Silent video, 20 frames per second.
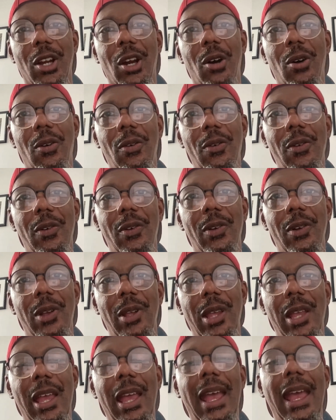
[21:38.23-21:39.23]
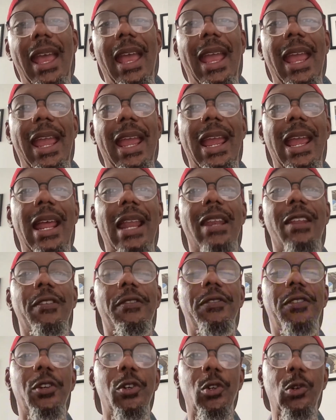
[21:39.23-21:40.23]
go and
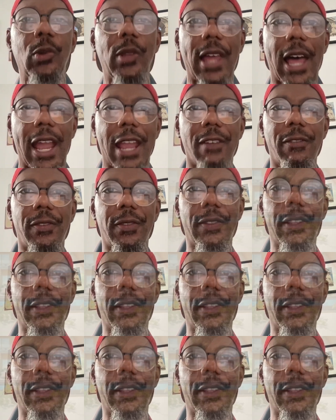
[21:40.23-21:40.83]
the new life